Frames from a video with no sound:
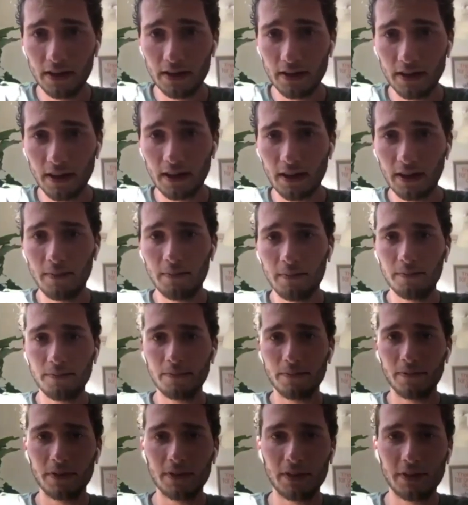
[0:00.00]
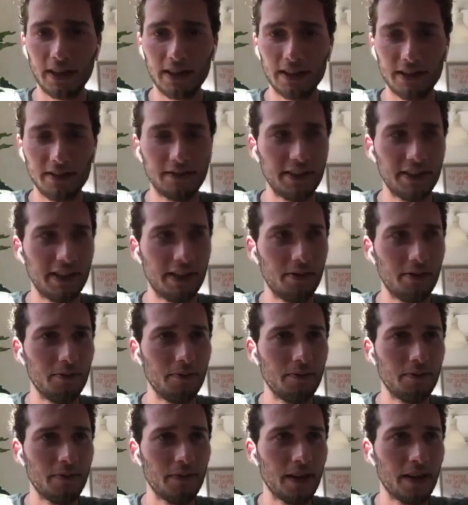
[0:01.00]
It's relatively new,
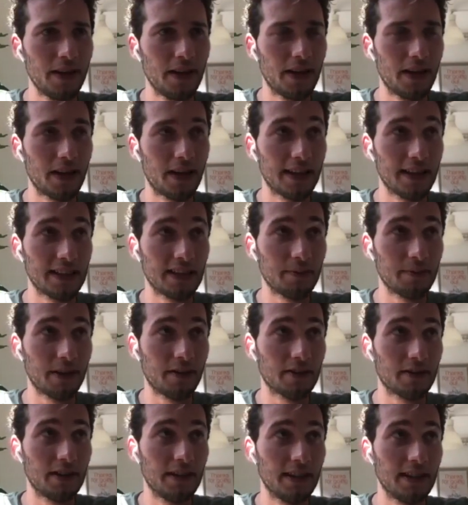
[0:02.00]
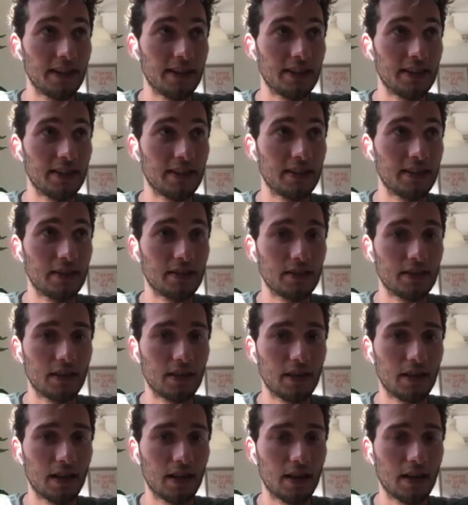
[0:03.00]
and it's about this.
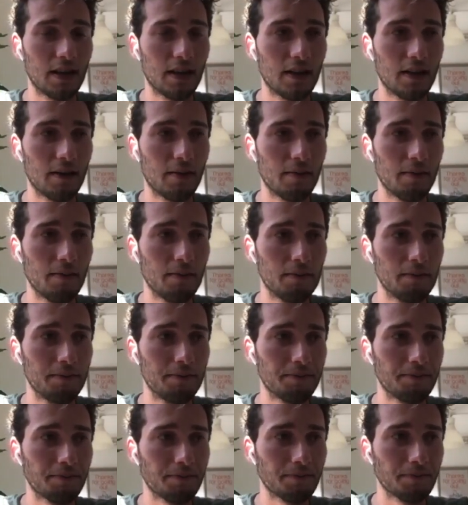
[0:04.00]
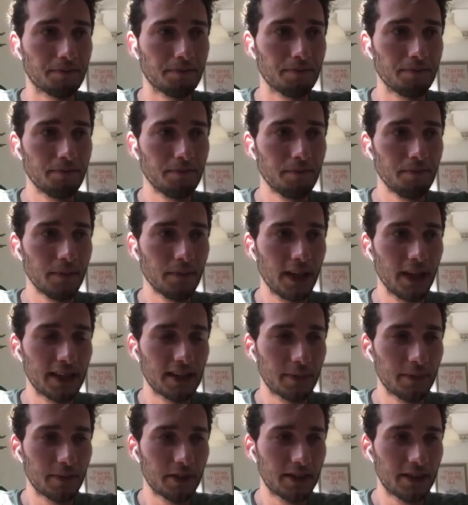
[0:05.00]

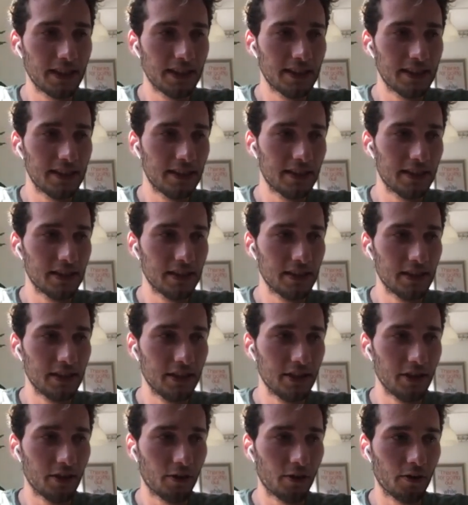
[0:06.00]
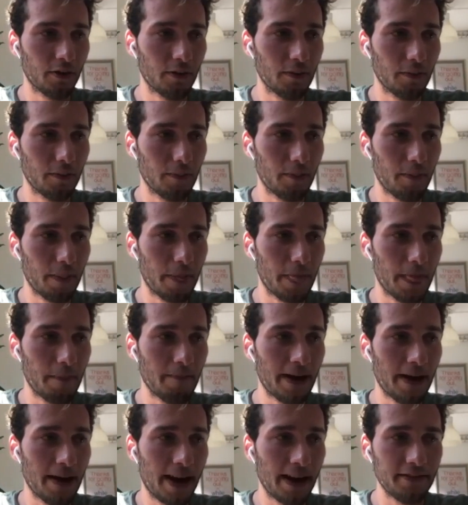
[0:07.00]
It's about this young
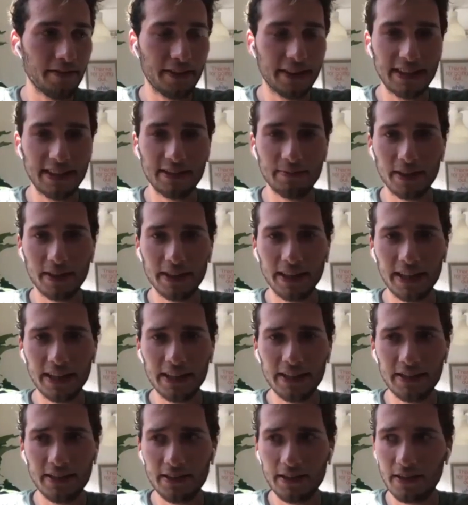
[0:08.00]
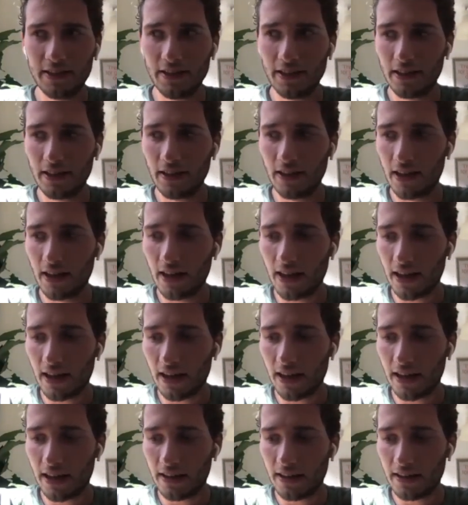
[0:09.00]
man. I think he's my age,
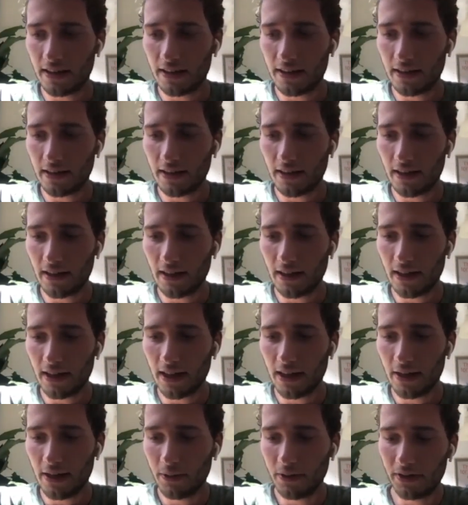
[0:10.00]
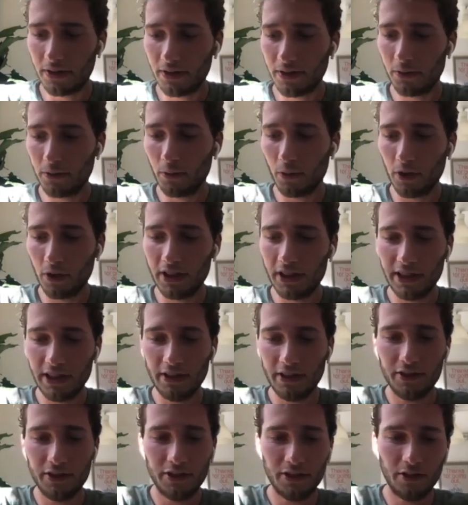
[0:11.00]
and he was watching
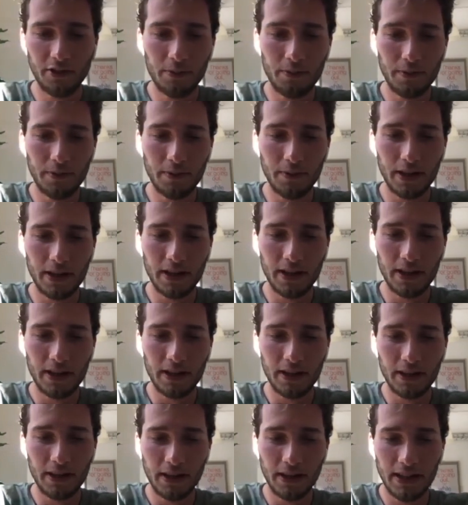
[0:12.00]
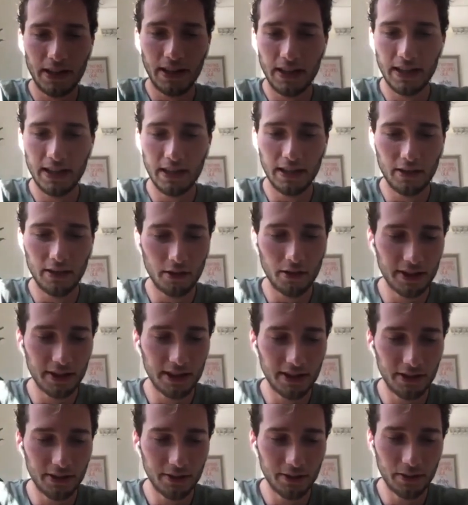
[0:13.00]
YouTube, and he got
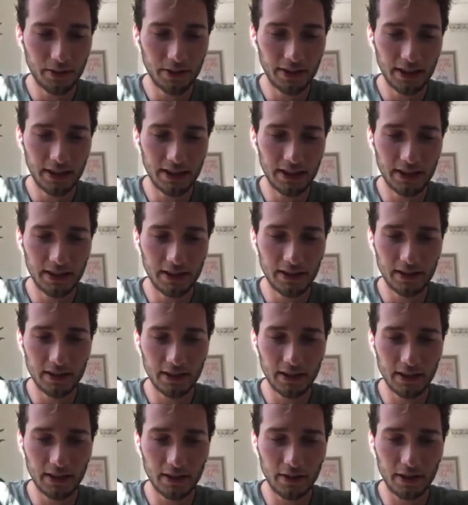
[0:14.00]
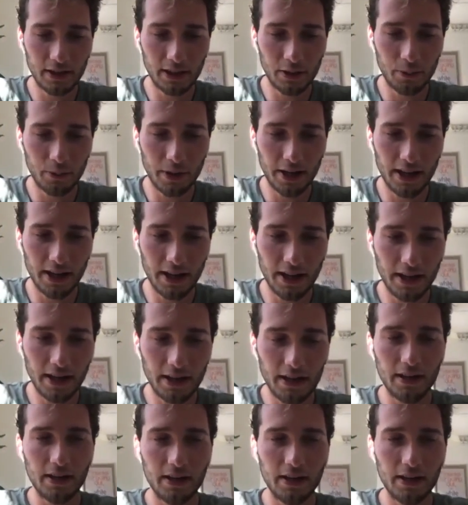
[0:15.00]
into all these right-wing